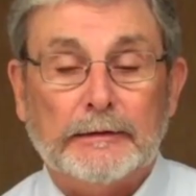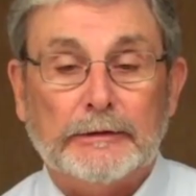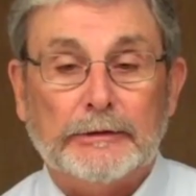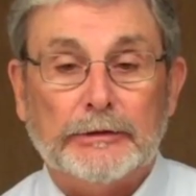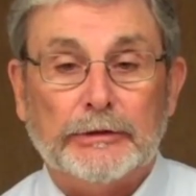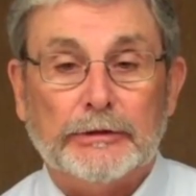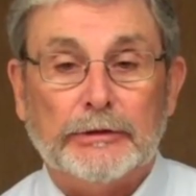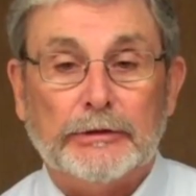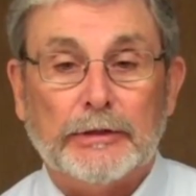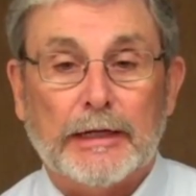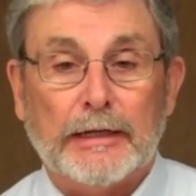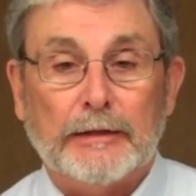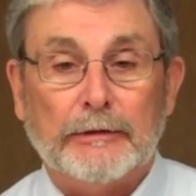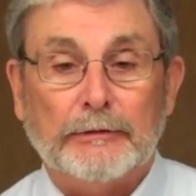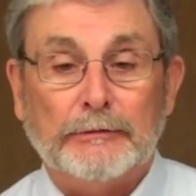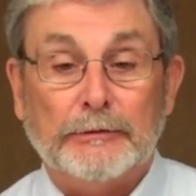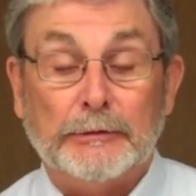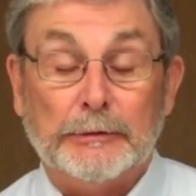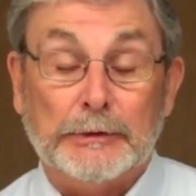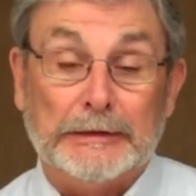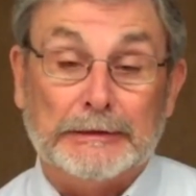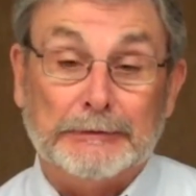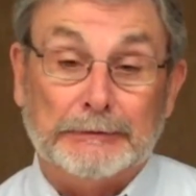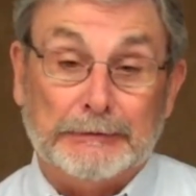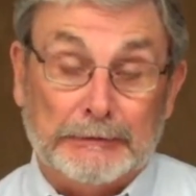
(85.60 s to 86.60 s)
to
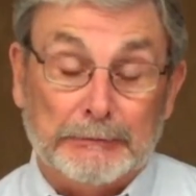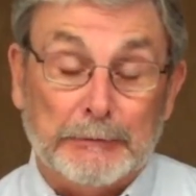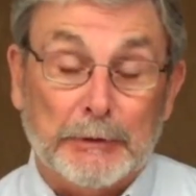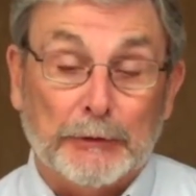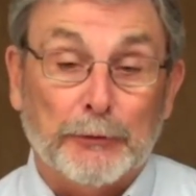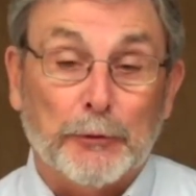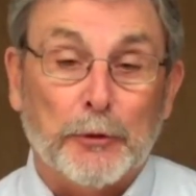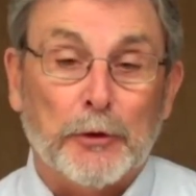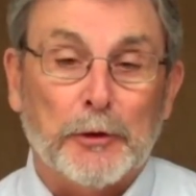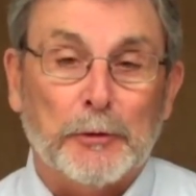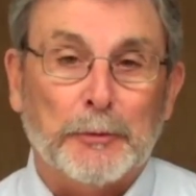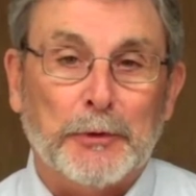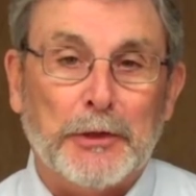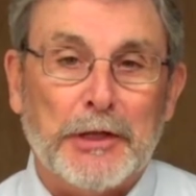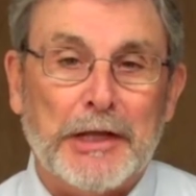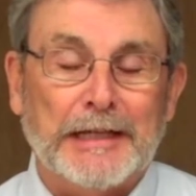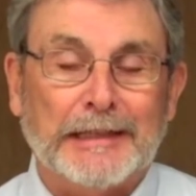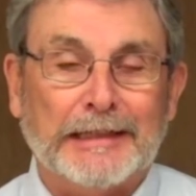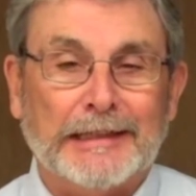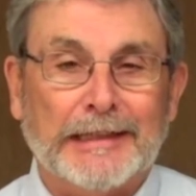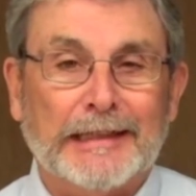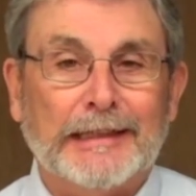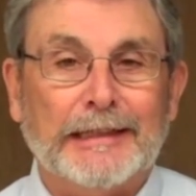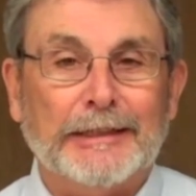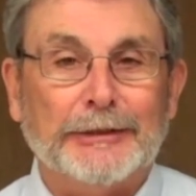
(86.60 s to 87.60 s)
drought, well, before
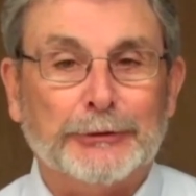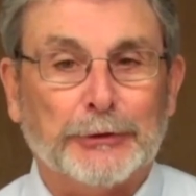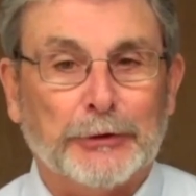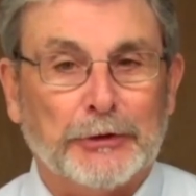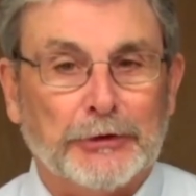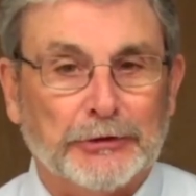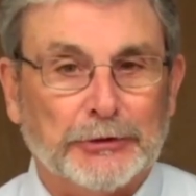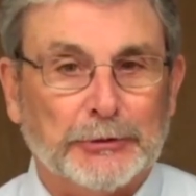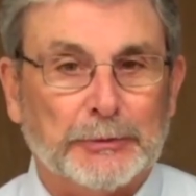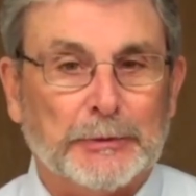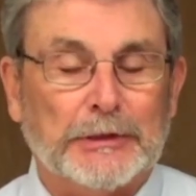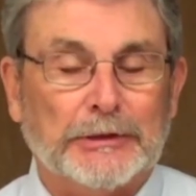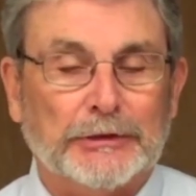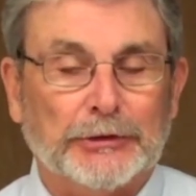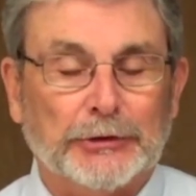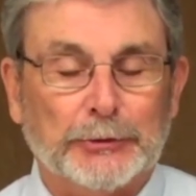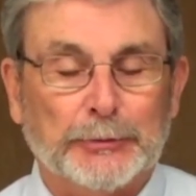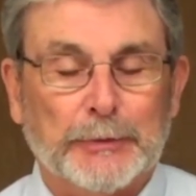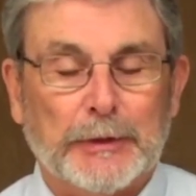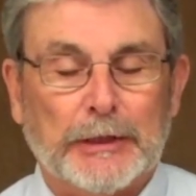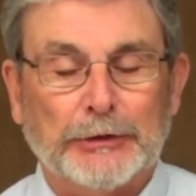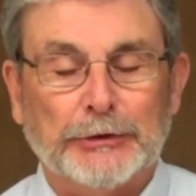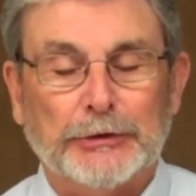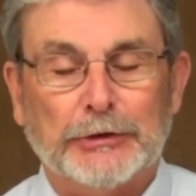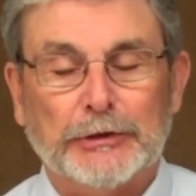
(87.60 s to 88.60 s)
applying to any soils, but it's
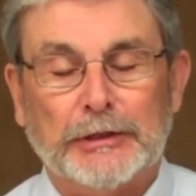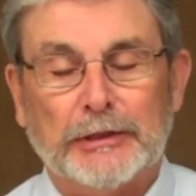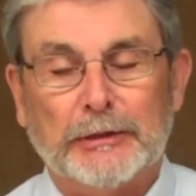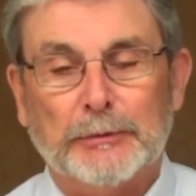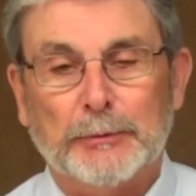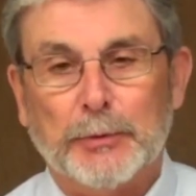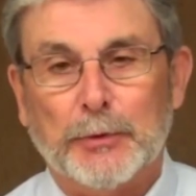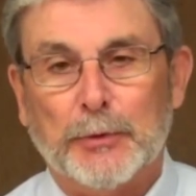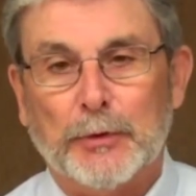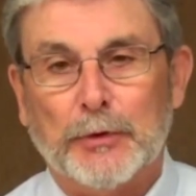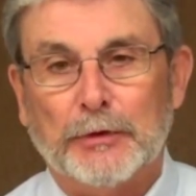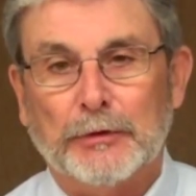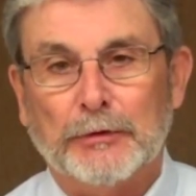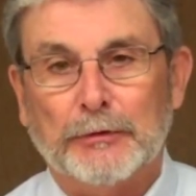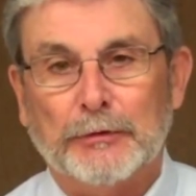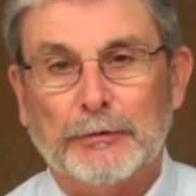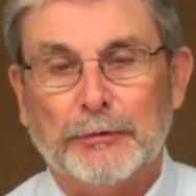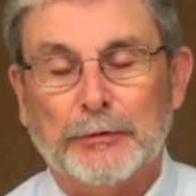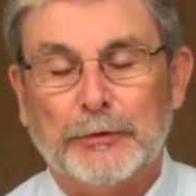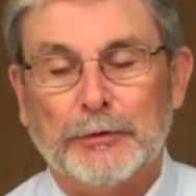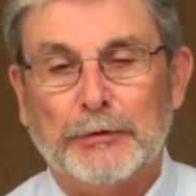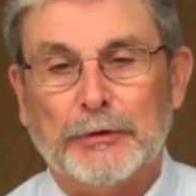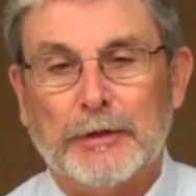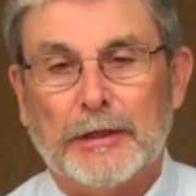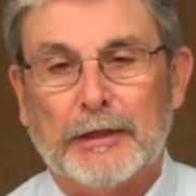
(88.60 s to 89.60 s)
especially important
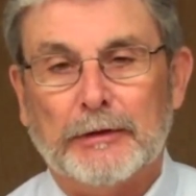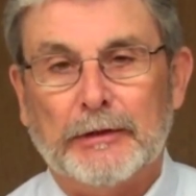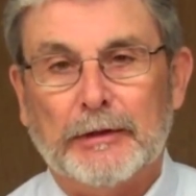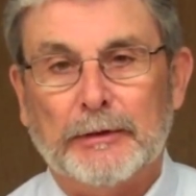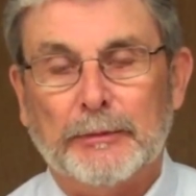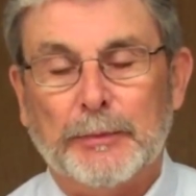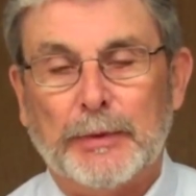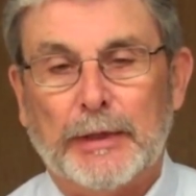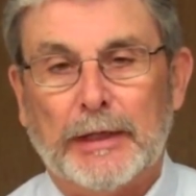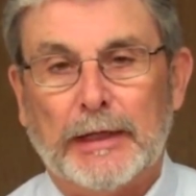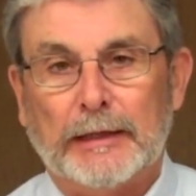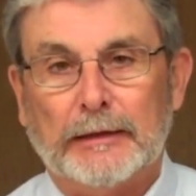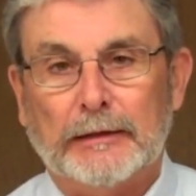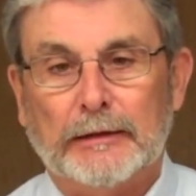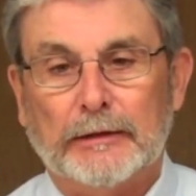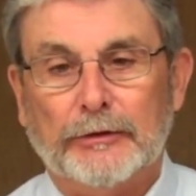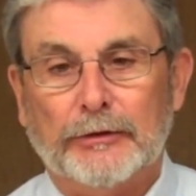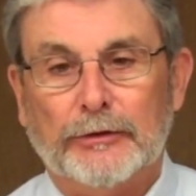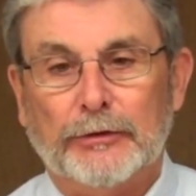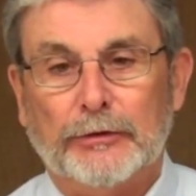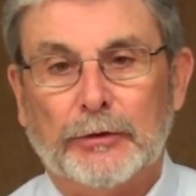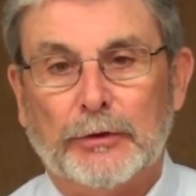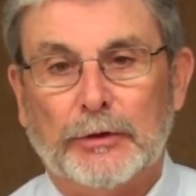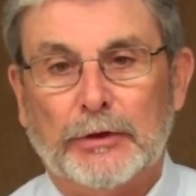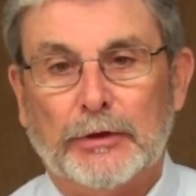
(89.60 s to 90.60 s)
for drought-impacted
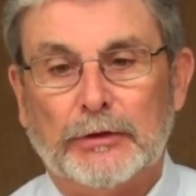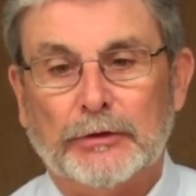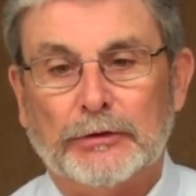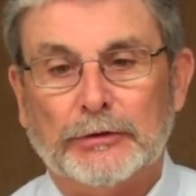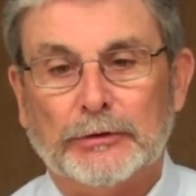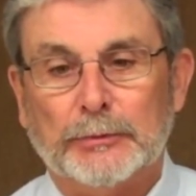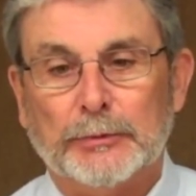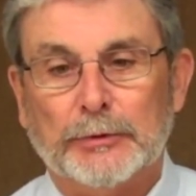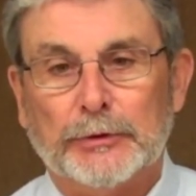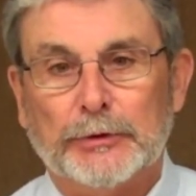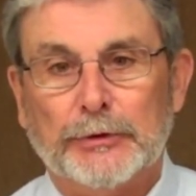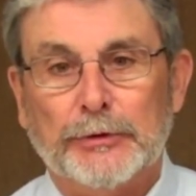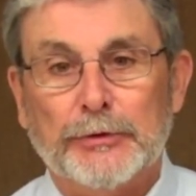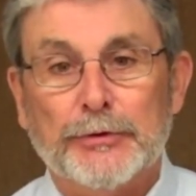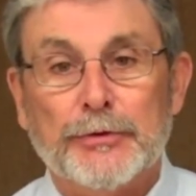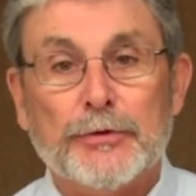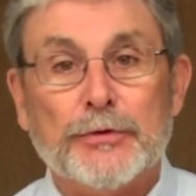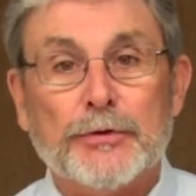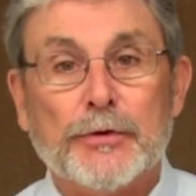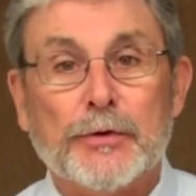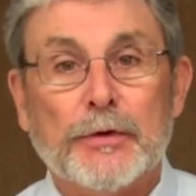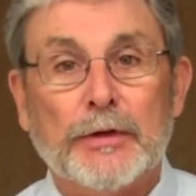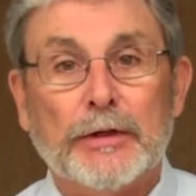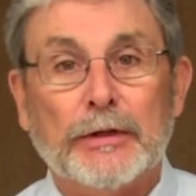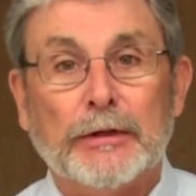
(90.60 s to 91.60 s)
soils, a producer
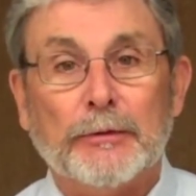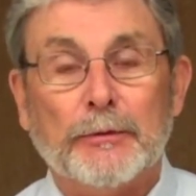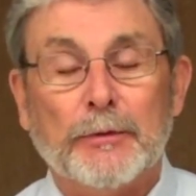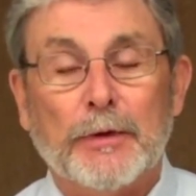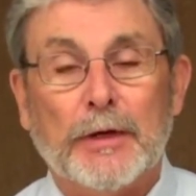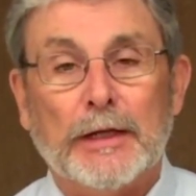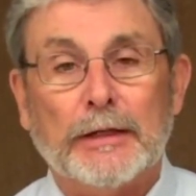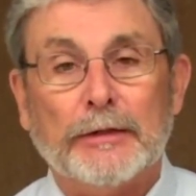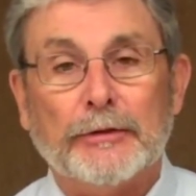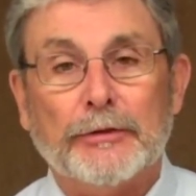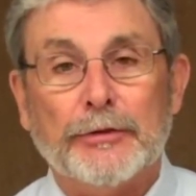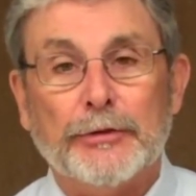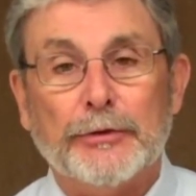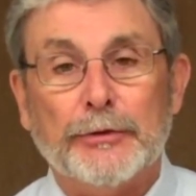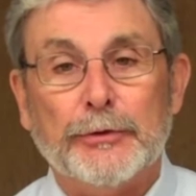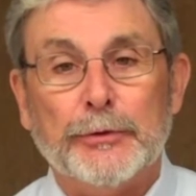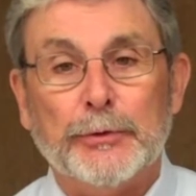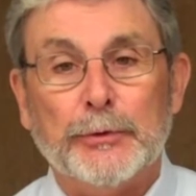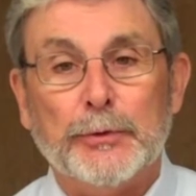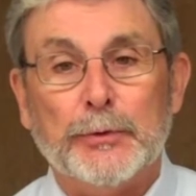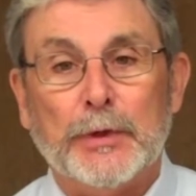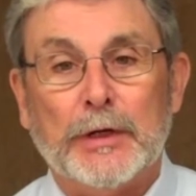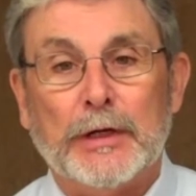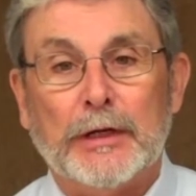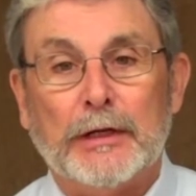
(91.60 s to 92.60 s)
is going to want
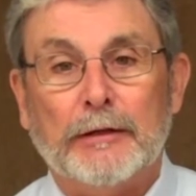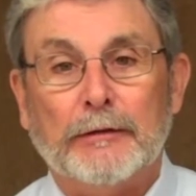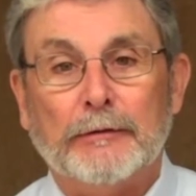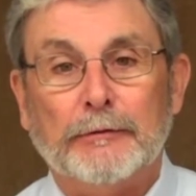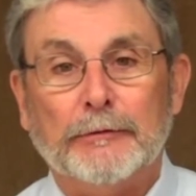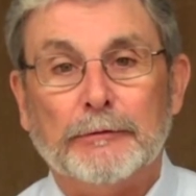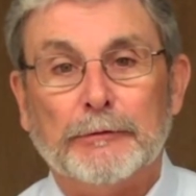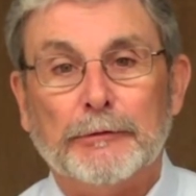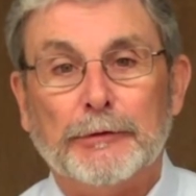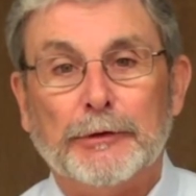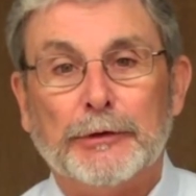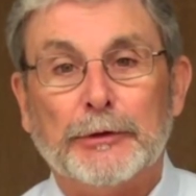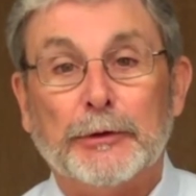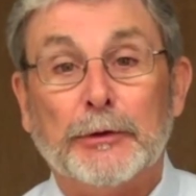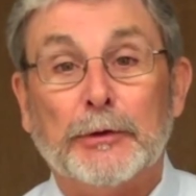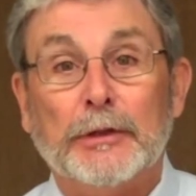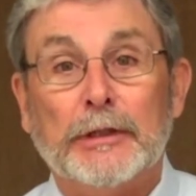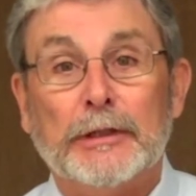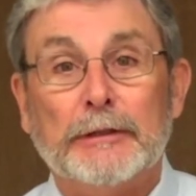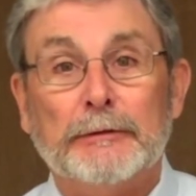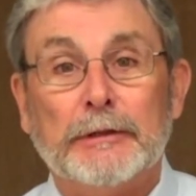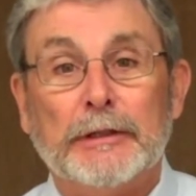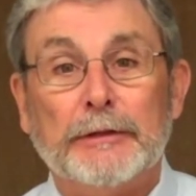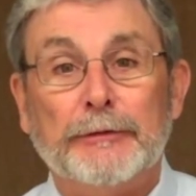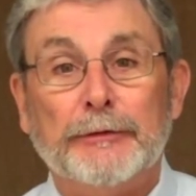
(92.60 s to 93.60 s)
to
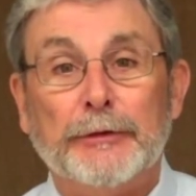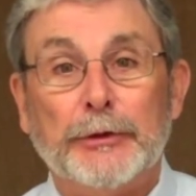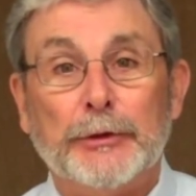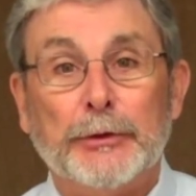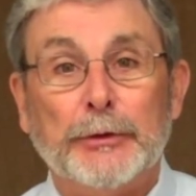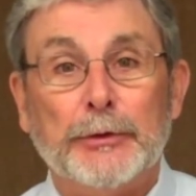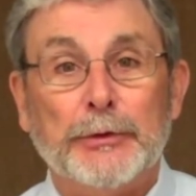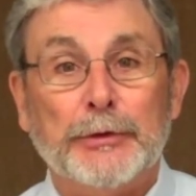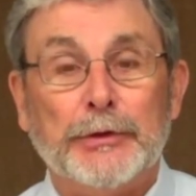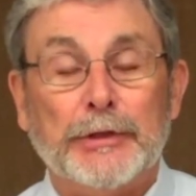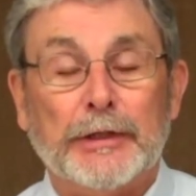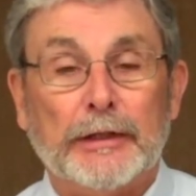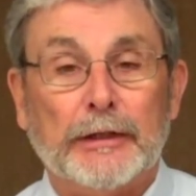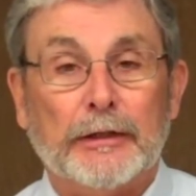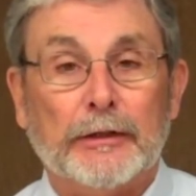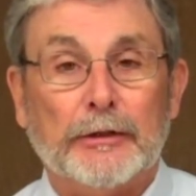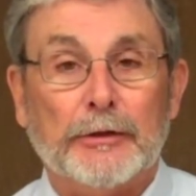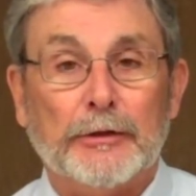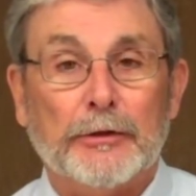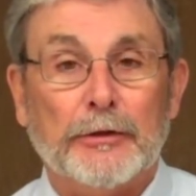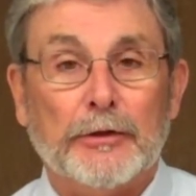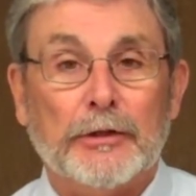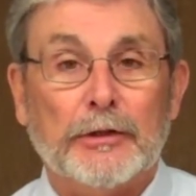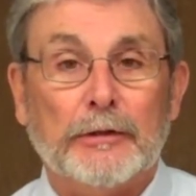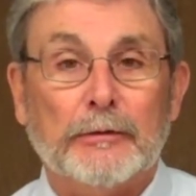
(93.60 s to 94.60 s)
thoroughly review their
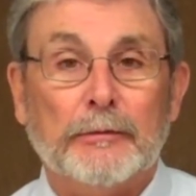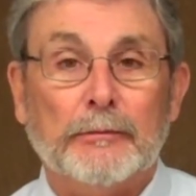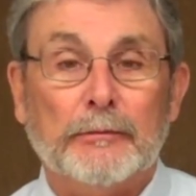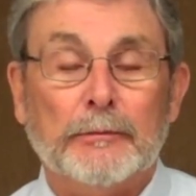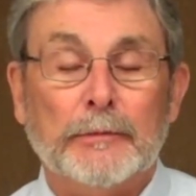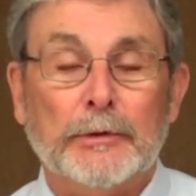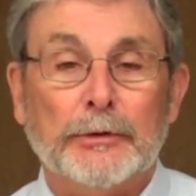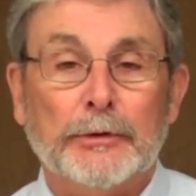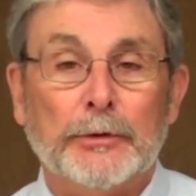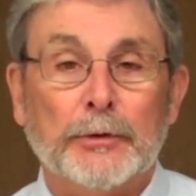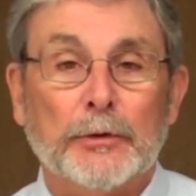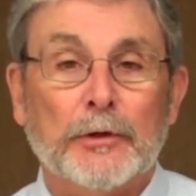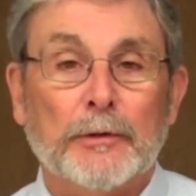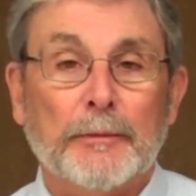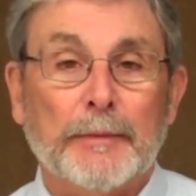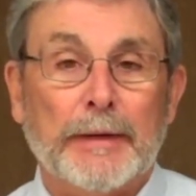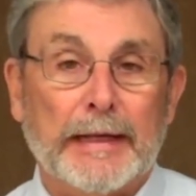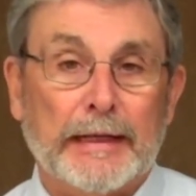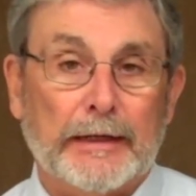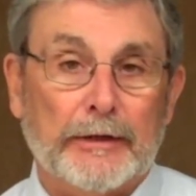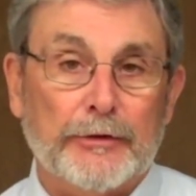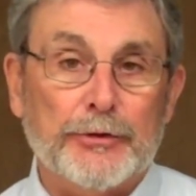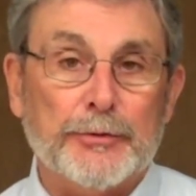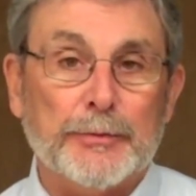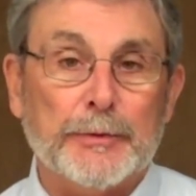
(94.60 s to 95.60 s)
current manure
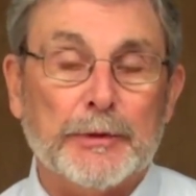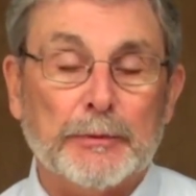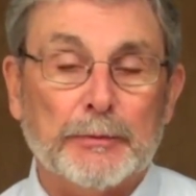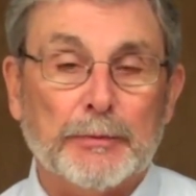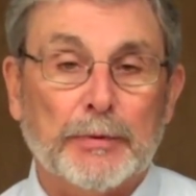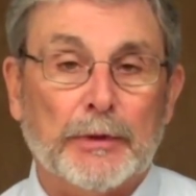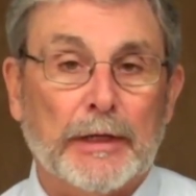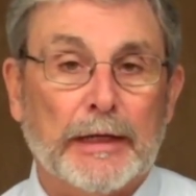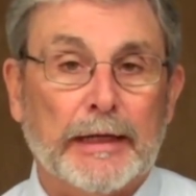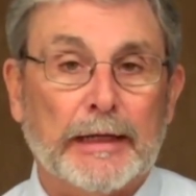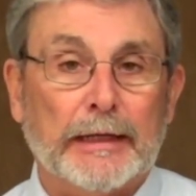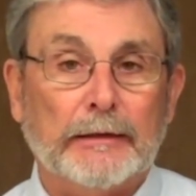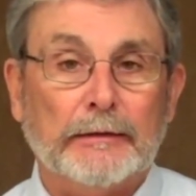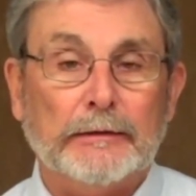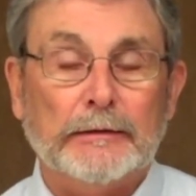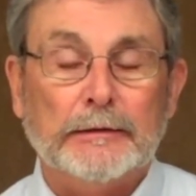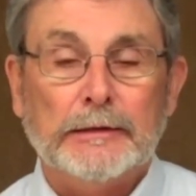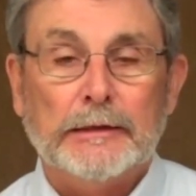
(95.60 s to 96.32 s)
management plan.